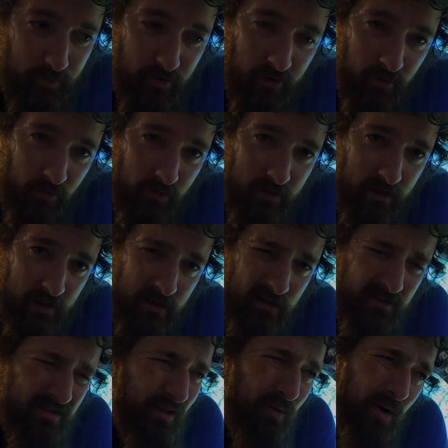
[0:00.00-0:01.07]
put a hole in it. I
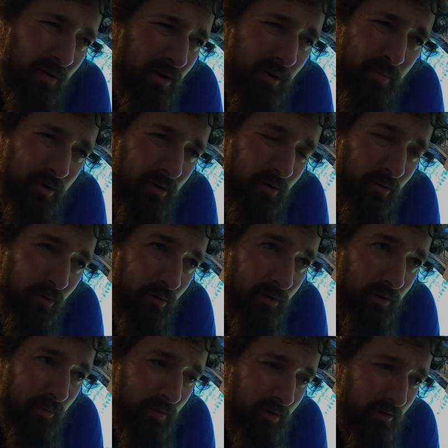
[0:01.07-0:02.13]
was like, why would I put a hole
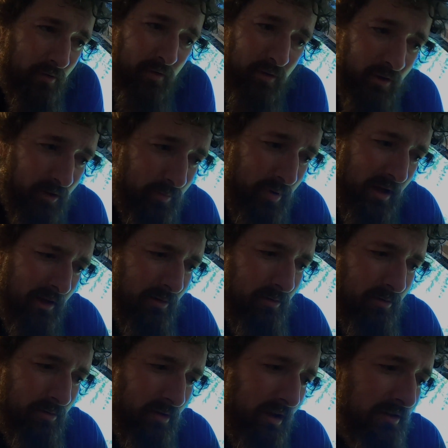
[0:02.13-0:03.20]
in the middle of the good panel?
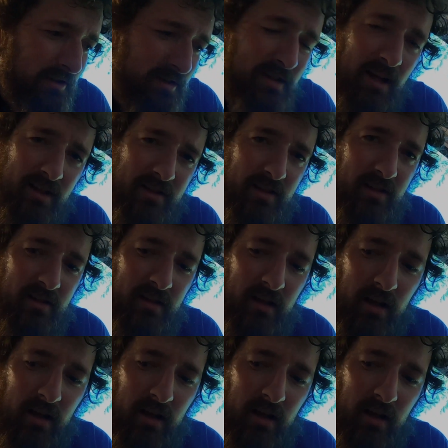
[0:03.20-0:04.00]
I'll just notch it.